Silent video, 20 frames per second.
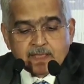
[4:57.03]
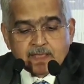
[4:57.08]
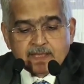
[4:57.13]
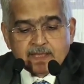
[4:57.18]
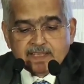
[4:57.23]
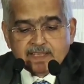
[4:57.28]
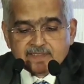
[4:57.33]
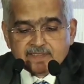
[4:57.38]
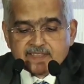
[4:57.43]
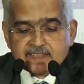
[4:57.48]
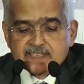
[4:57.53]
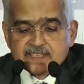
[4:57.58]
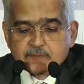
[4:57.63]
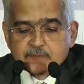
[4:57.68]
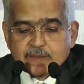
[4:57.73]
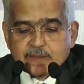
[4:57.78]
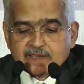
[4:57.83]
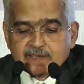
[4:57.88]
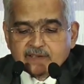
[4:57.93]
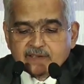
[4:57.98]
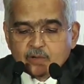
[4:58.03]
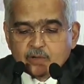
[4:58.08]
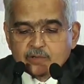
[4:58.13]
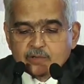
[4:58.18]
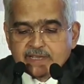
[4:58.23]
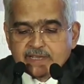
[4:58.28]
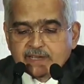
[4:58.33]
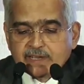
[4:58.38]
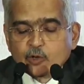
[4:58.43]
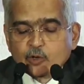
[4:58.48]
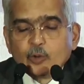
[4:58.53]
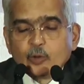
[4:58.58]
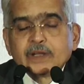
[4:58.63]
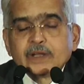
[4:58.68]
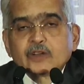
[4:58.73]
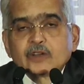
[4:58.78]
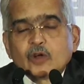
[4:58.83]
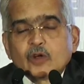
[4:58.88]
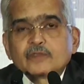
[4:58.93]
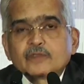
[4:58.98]
In this background, a global
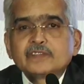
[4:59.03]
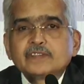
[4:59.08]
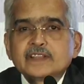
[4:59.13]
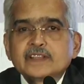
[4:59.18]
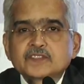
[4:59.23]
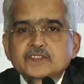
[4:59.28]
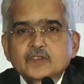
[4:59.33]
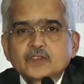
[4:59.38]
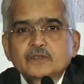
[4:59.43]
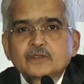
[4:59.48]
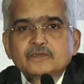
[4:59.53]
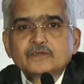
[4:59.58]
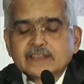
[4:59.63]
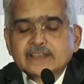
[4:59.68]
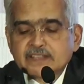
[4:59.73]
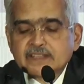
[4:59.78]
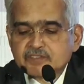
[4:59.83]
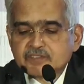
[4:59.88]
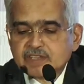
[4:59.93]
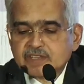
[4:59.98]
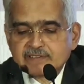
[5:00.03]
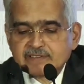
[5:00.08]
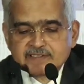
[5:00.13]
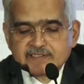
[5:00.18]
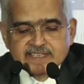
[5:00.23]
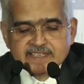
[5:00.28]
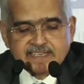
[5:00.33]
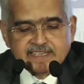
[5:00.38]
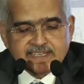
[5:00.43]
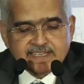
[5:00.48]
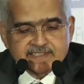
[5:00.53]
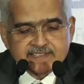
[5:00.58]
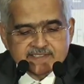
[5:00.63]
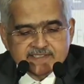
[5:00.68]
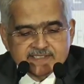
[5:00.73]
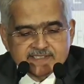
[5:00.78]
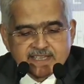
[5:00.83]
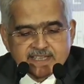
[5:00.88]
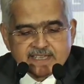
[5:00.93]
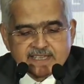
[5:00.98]
conference on financial
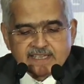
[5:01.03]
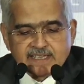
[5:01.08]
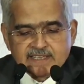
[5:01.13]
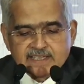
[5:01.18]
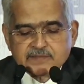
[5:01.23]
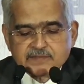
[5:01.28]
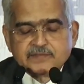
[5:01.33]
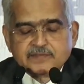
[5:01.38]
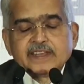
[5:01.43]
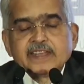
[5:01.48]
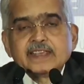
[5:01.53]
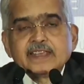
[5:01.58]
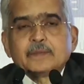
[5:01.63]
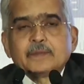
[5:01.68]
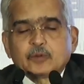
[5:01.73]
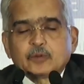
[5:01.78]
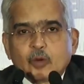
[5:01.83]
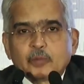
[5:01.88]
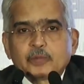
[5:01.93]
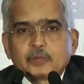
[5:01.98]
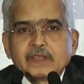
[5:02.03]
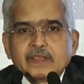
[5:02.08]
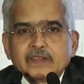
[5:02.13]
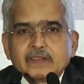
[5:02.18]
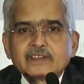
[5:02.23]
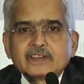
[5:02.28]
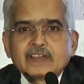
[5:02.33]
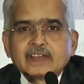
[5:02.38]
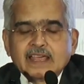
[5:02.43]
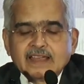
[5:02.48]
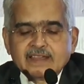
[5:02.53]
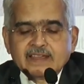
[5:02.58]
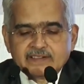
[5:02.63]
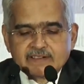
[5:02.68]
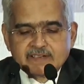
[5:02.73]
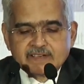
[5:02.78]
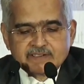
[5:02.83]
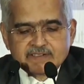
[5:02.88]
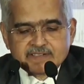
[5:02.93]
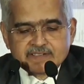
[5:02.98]
resilience is very appropriate and
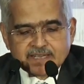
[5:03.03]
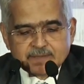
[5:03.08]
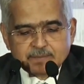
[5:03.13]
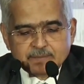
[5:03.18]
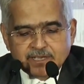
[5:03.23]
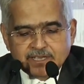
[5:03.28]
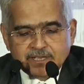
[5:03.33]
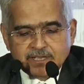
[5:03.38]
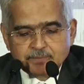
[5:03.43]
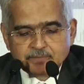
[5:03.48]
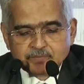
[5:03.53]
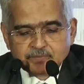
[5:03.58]
timely.